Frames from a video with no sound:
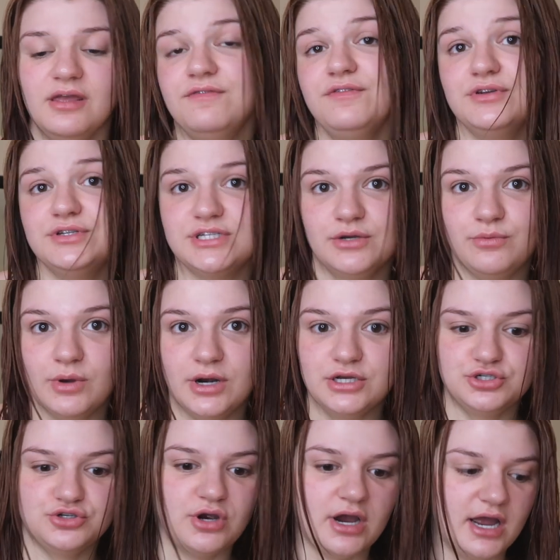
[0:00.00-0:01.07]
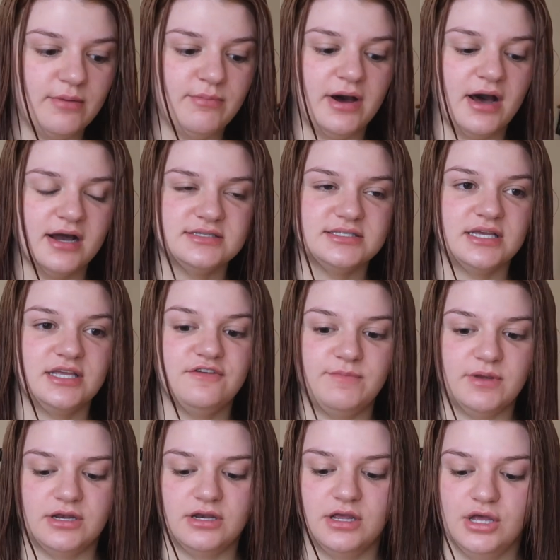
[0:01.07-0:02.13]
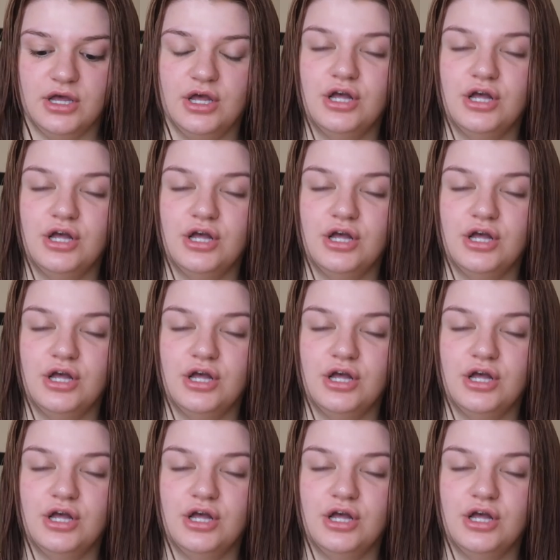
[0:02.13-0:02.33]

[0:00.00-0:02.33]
if you did wanna try a box, like you've been